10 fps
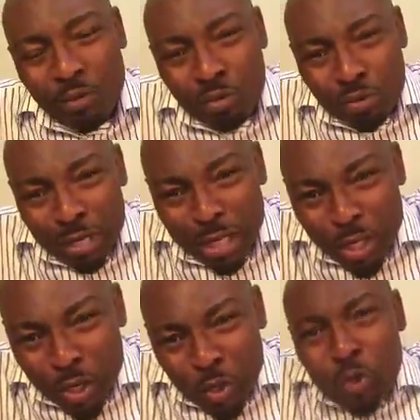that will
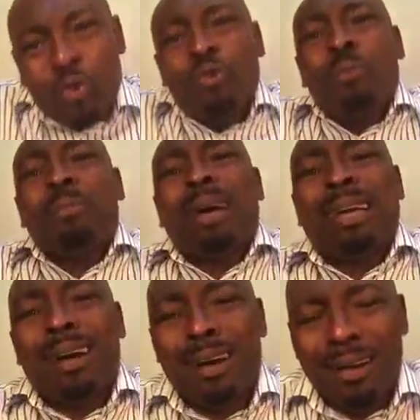renew my
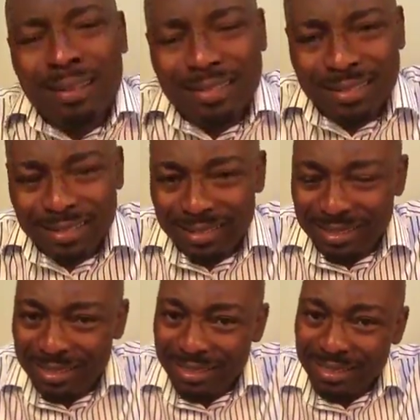heart?
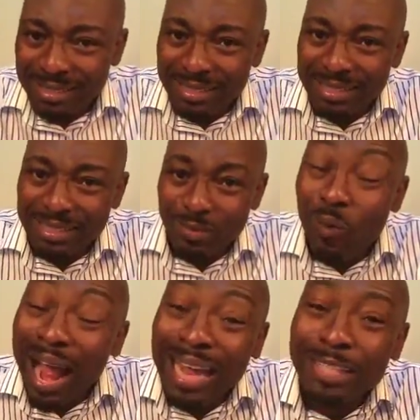
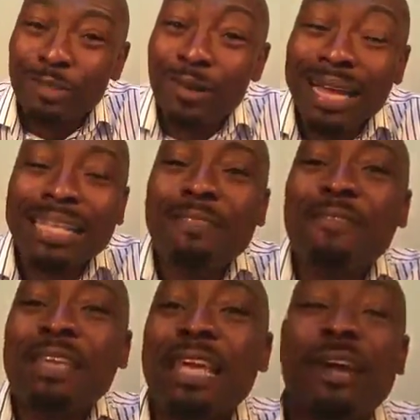Why do I
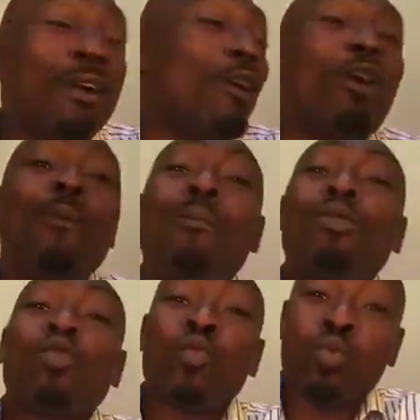live here
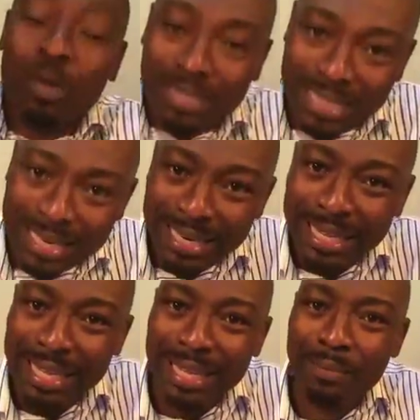almost worse than I
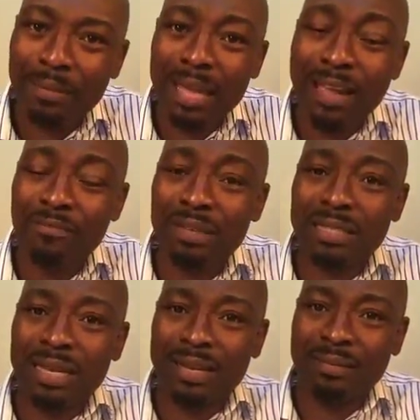came every
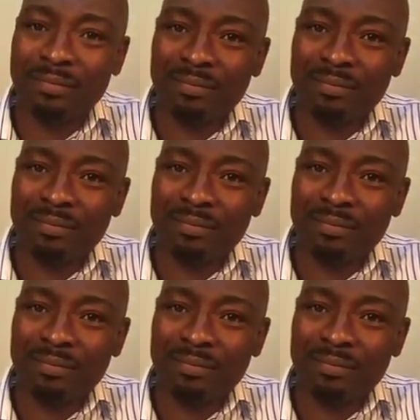time?